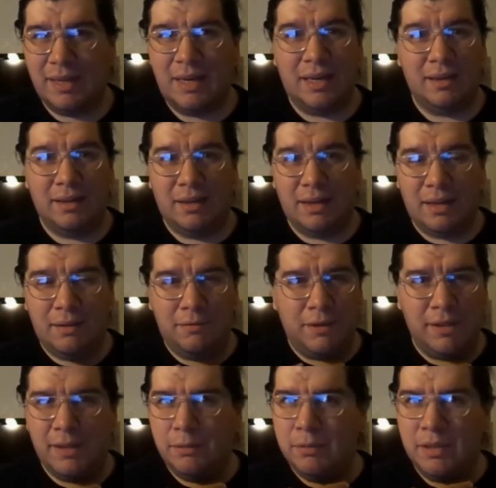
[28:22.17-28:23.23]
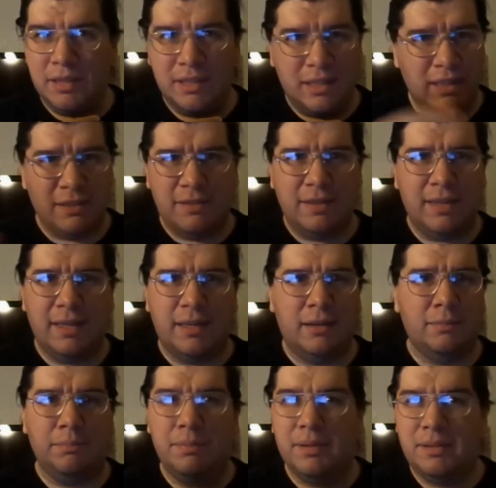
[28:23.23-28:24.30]
I, I I thought they were gonna cut that
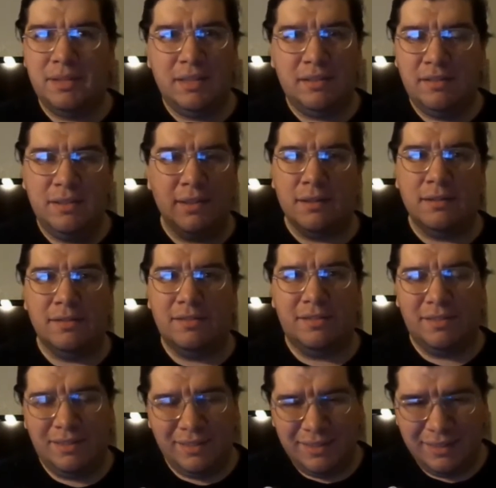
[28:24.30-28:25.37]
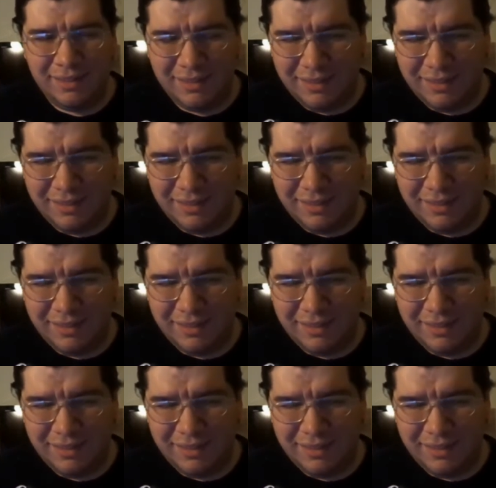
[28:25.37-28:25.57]
out, but they didn't.